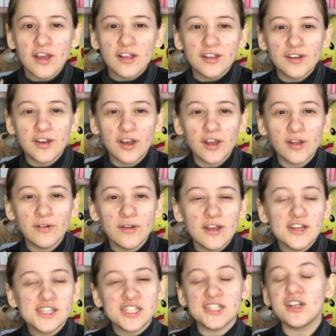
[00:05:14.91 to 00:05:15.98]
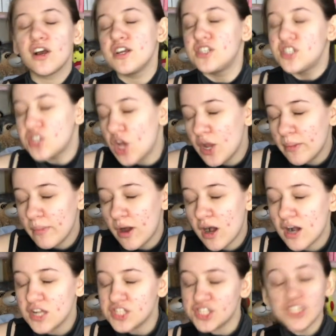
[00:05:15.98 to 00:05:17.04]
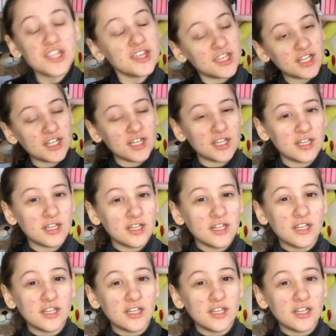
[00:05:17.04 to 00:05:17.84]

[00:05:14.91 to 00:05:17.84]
you know, she lies so much that